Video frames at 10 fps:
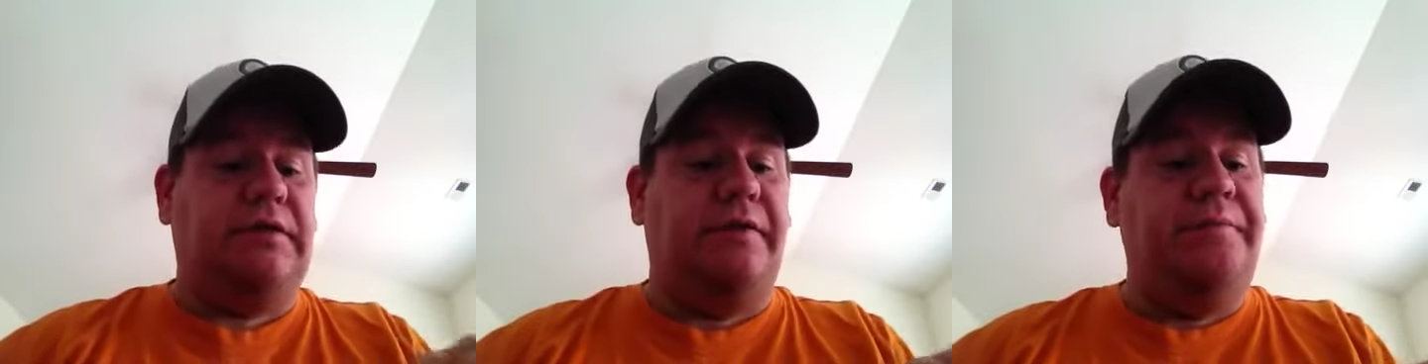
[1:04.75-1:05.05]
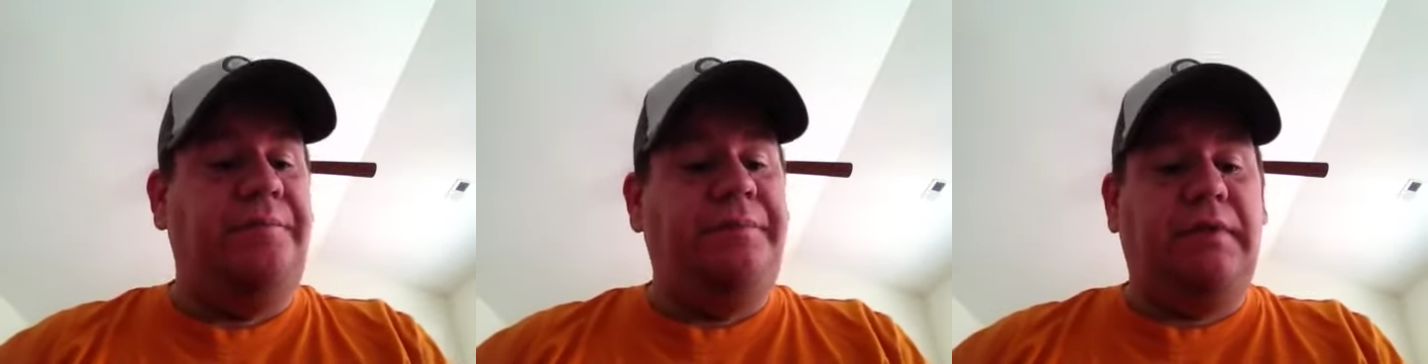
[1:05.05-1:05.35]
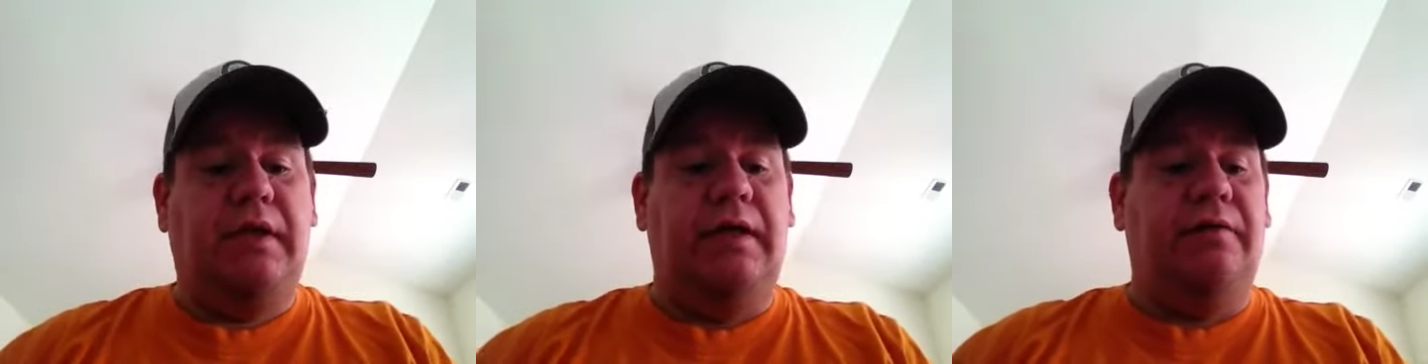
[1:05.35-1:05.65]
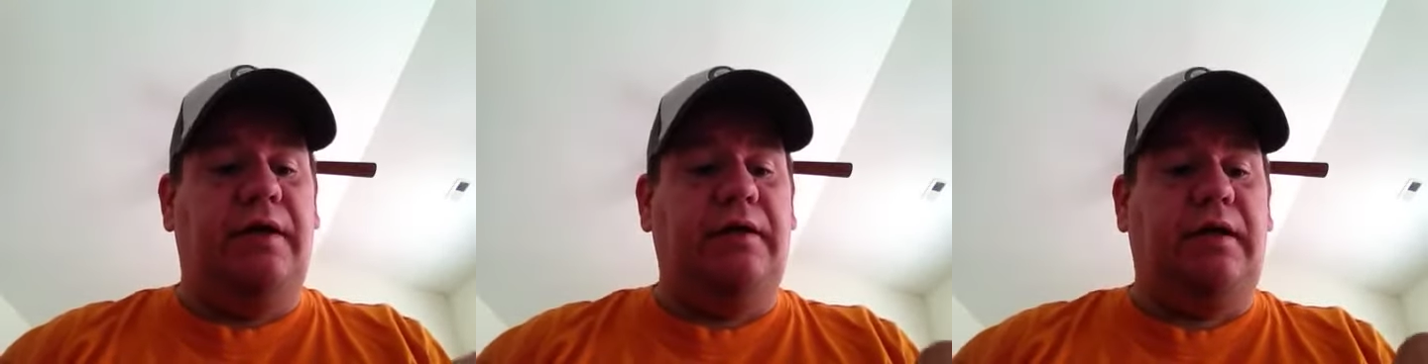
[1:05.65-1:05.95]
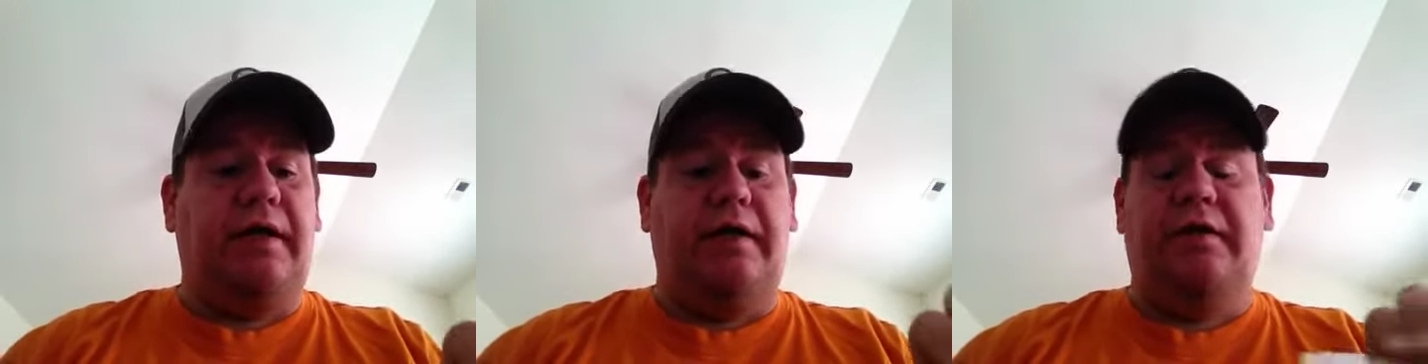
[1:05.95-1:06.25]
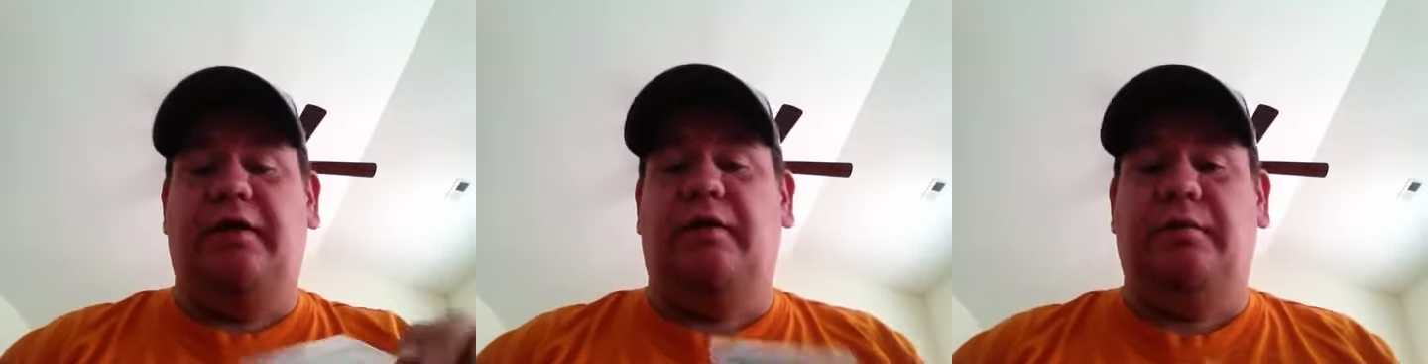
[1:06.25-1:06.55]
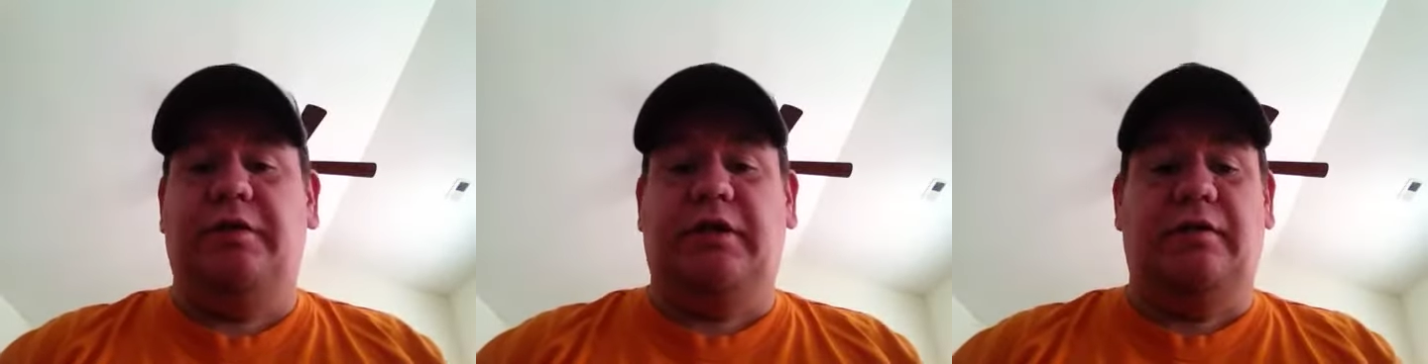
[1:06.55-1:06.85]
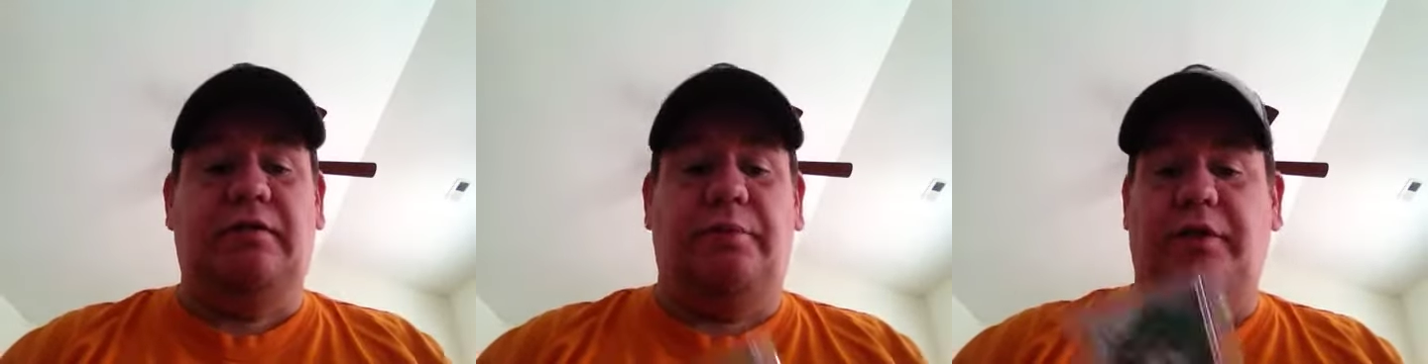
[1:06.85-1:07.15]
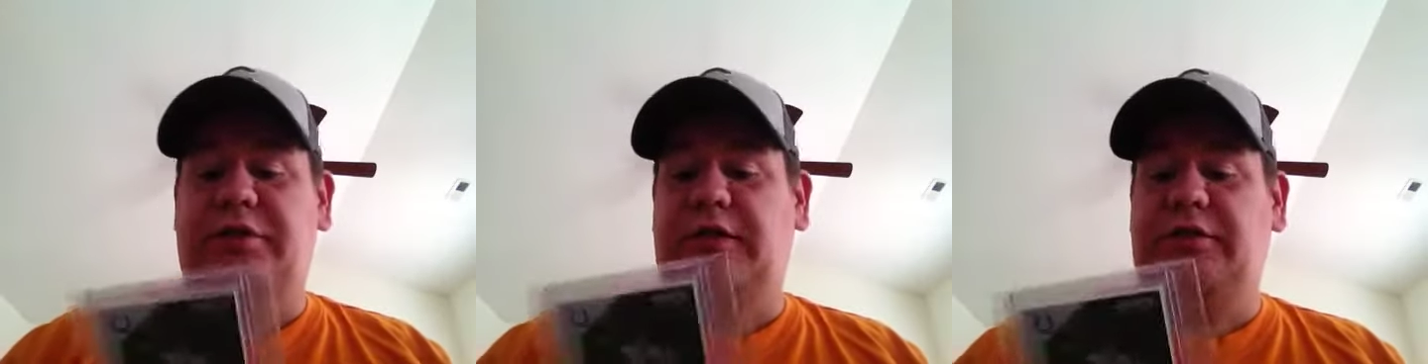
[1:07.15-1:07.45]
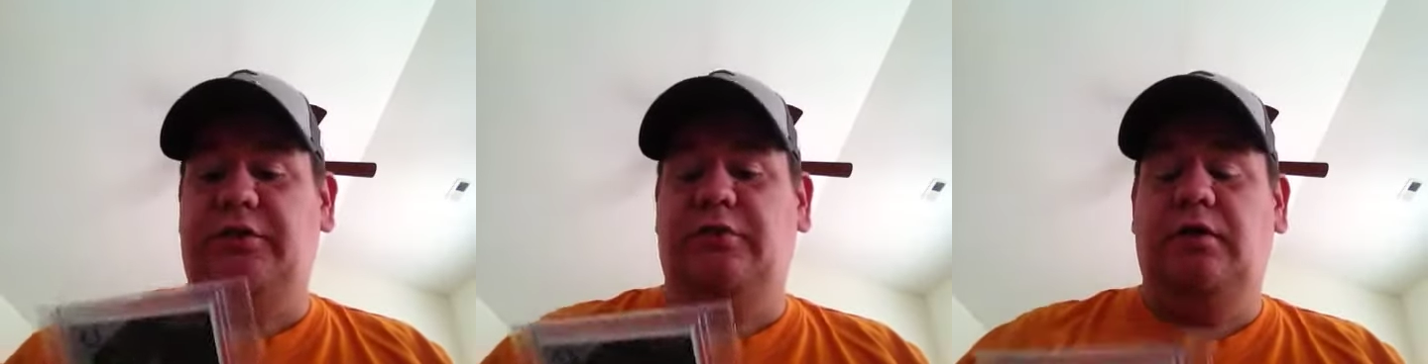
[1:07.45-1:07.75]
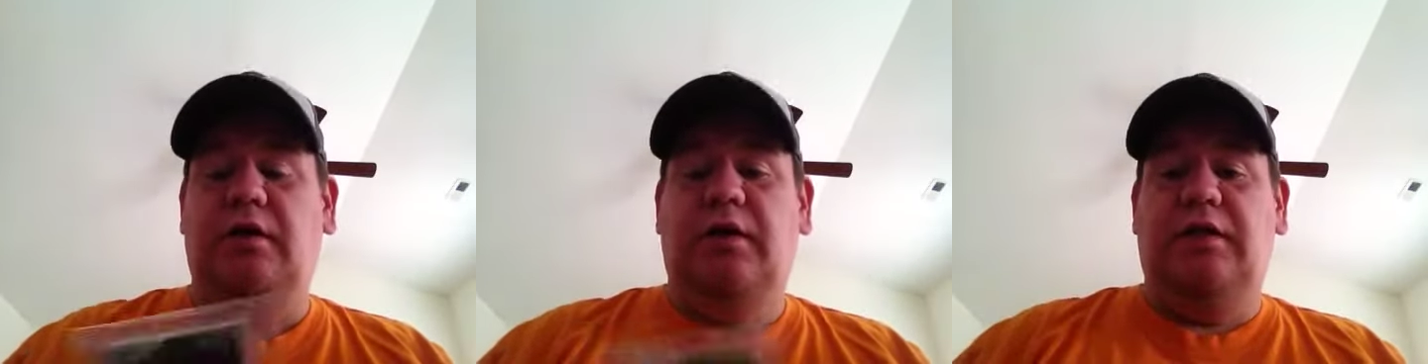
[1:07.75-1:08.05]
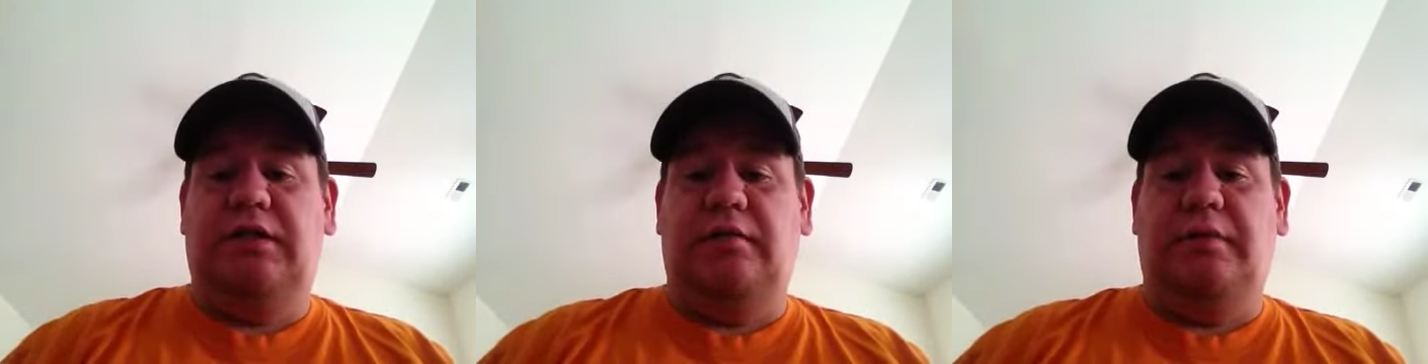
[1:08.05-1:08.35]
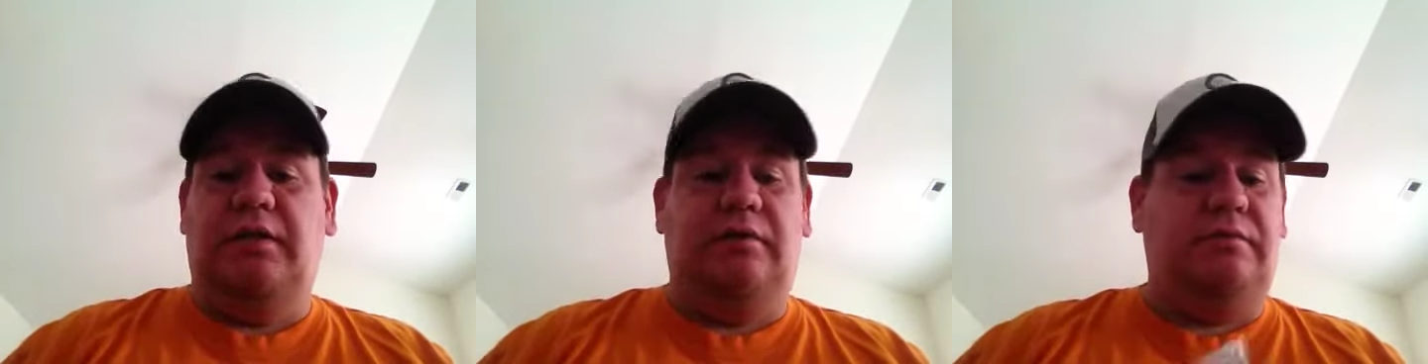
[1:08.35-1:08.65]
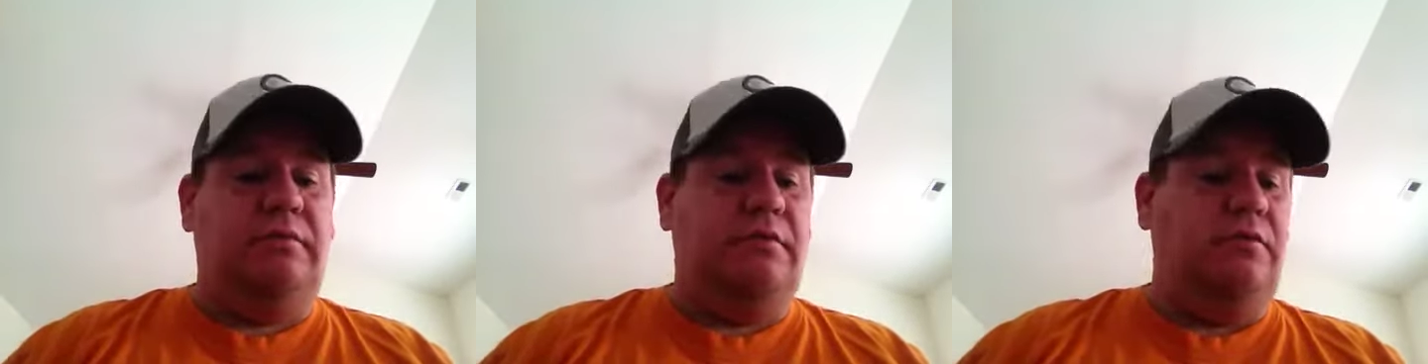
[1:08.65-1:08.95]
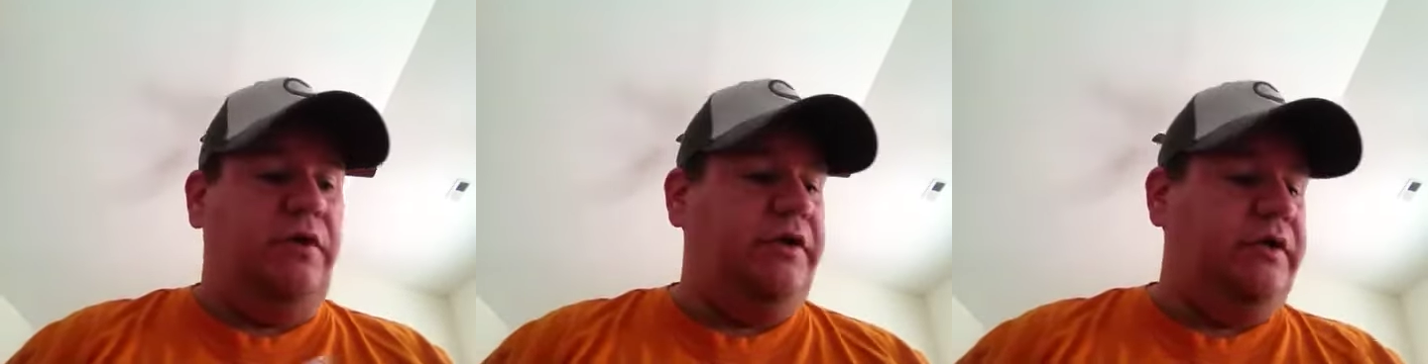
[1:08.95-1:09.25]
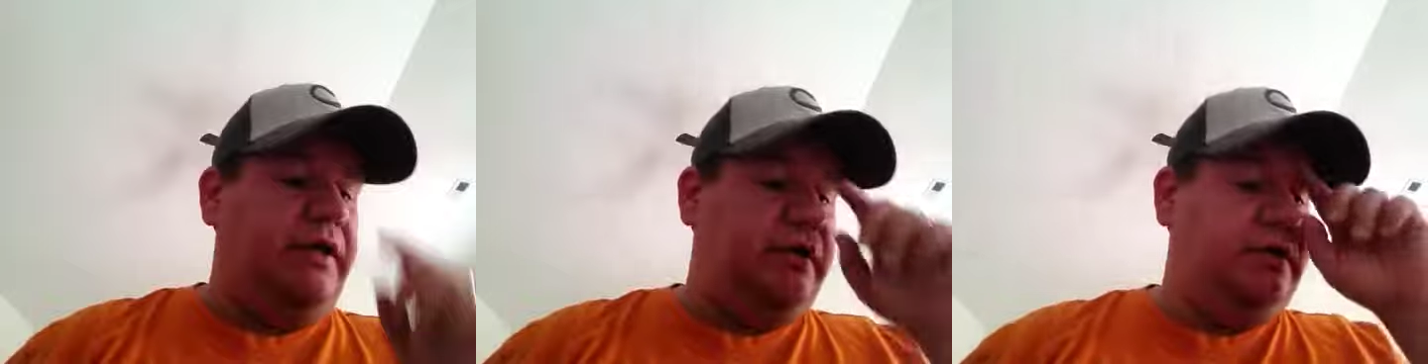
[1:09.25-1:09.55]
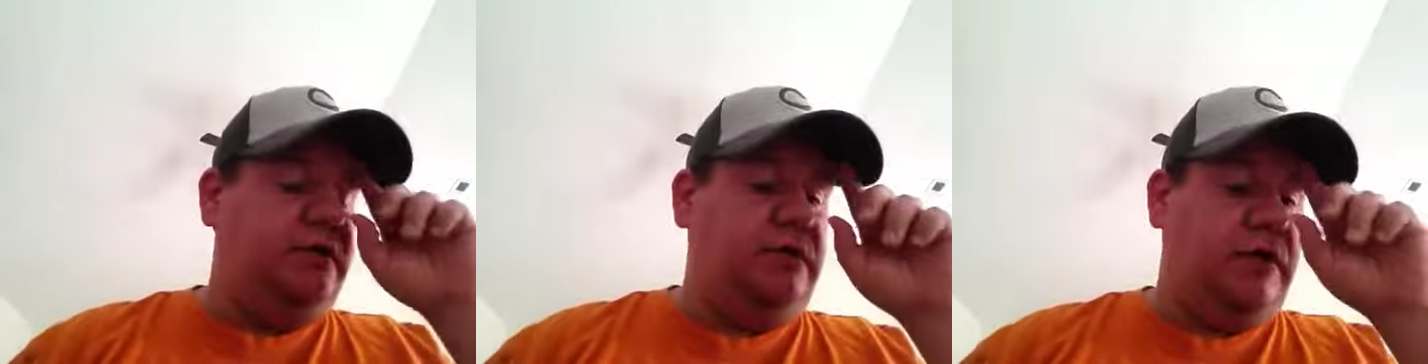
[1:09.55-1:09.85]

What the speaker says: So anyway, I can't tell you how much I appreciate you sending me what you did.